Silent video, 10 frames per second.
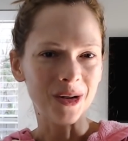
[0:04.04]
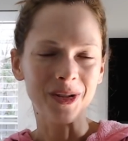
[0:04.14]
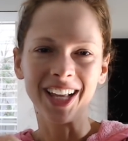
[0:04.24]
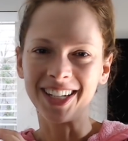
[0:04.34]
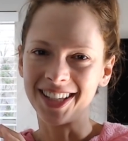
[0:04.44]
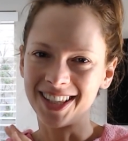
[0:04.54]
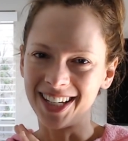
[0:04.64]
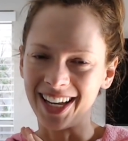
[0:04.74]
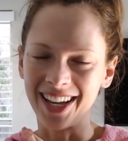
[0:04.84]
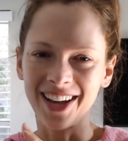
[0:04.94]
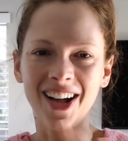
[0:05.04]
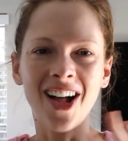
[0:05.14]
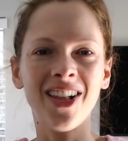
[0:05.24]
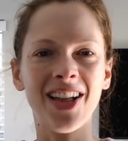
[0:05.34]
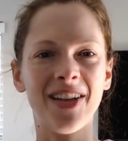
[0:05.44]
would like to see
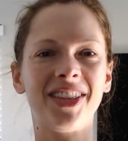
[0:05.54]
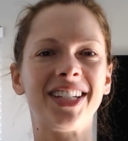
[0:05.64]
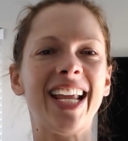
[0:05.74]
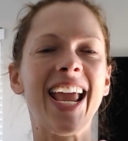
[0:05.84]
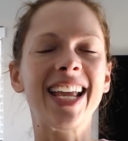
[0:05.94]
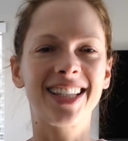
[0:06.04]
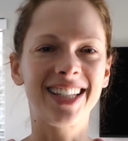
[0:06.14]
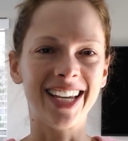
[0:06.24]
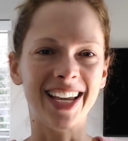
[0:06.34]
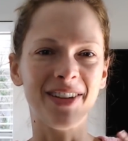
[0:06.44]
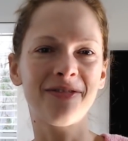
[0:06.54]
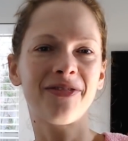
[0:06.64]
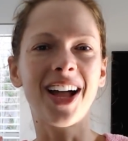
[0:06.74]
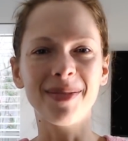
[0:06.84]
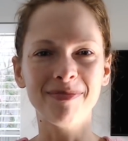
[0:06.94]
all of the tasty,
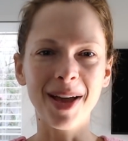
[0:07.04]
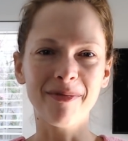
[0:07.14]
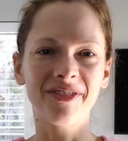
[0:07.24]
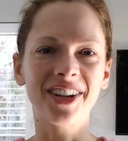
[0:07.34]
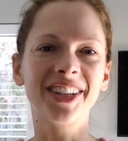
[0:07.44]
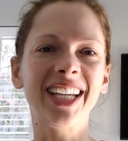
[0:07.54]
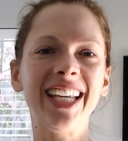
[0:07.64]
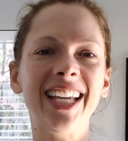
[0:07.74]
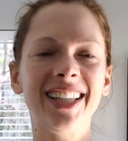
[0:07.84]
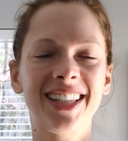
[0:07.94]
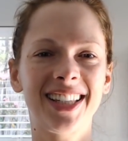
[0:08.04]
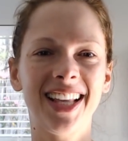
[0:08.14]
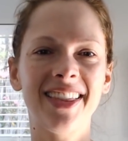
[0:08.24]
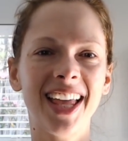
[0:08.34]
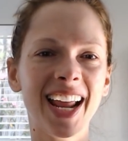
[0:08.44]
FODMAP-friendly eats
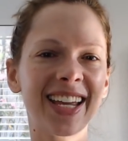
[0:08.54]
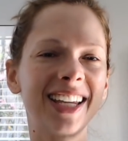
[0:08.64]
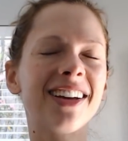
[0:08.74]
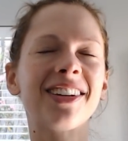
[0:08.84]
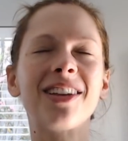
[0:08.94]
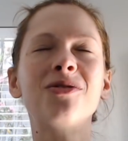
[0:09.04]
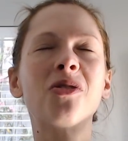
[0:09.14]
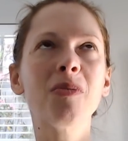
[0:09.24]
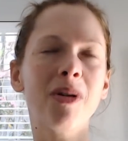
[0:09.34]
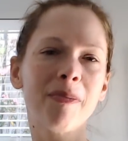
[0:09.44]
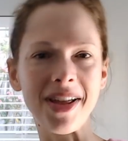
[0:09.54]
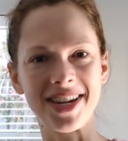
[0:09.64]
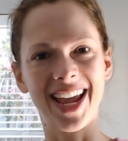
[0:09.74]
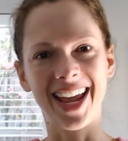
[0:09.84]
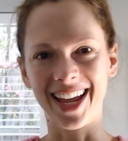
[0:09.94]
that I eat on a normal
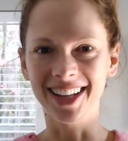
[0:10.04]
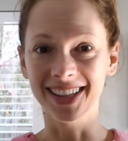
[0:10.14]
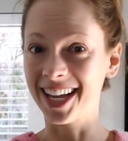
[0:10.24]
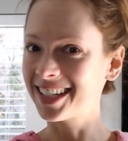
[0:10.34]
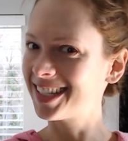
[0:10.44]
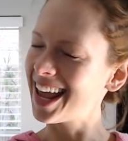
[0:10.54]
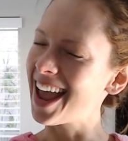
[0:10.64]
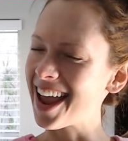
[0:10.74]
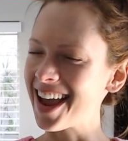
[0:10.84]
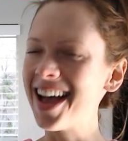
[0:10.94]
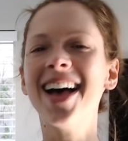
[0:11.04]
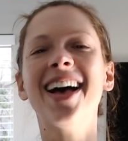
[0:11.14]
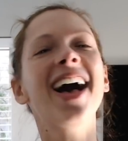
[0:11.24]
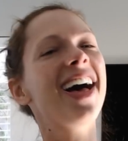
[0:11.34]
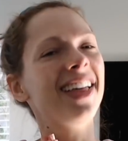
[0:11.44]
Monday, like today,
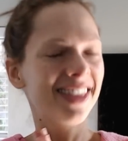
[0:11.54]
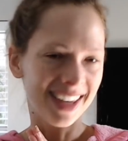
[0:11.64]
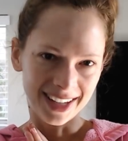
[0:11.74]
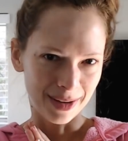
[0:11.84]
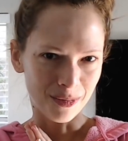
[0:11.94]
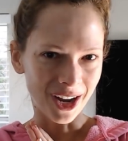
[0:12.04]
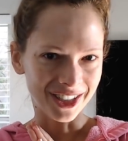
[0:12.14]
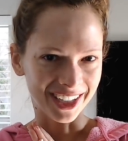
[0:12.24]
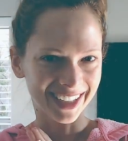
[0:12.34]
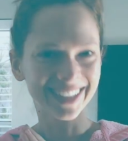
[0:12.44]
then keep watching.